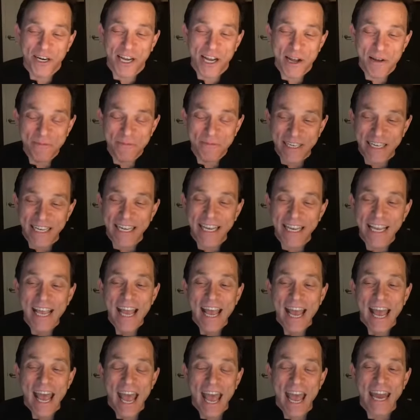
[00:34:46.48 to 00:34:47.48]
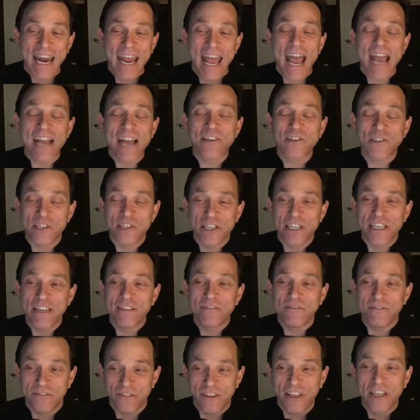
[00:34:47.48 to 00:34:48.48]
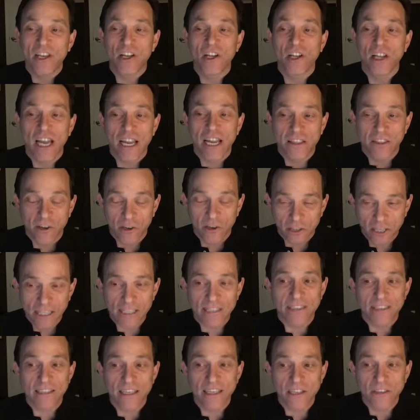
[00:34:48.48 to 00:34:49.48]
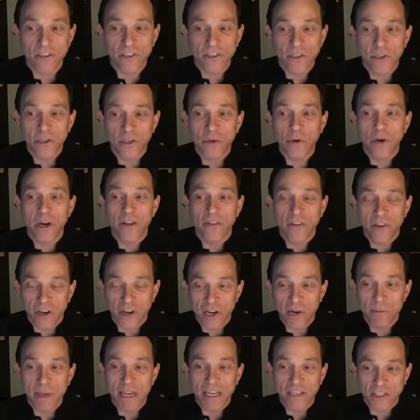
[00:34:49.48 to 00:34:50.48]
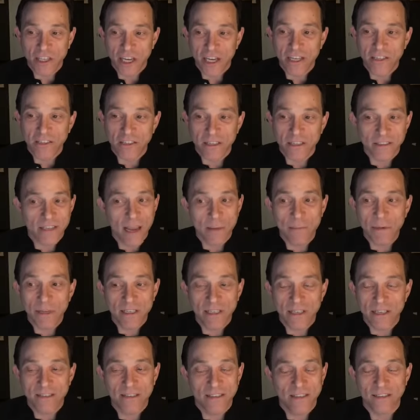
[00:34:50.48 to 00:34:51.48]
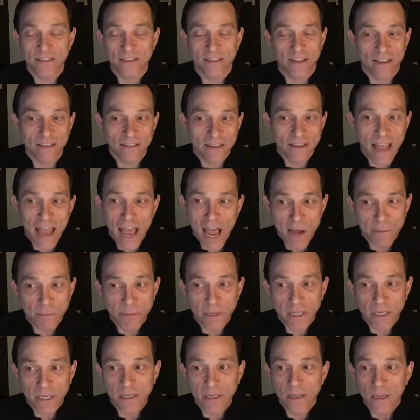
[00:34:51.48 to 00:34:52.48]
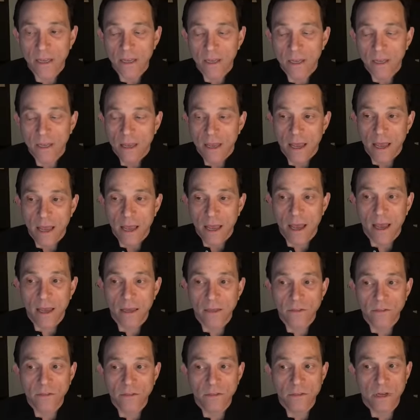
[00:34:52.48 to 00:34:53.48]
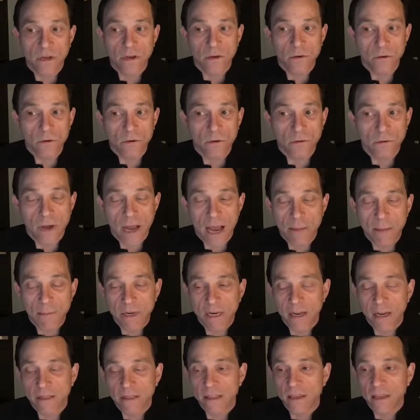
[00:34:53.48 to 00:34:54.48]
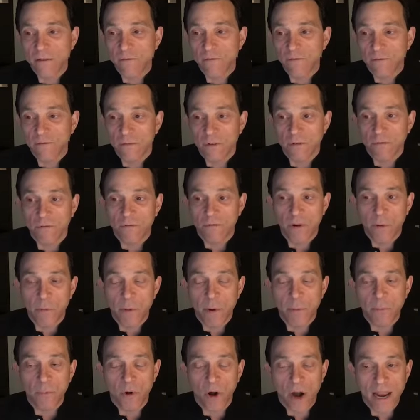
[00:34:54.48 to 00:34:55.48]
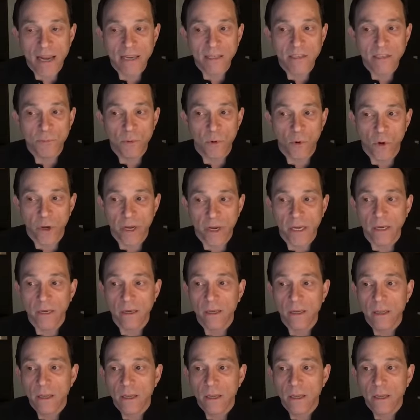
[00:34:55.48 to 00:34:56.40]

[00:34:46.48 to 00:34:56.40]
company and actually feel like they're listening to you and they're going to make changes. I mean, this just doesn't happen. So, I mean, I think from a price point,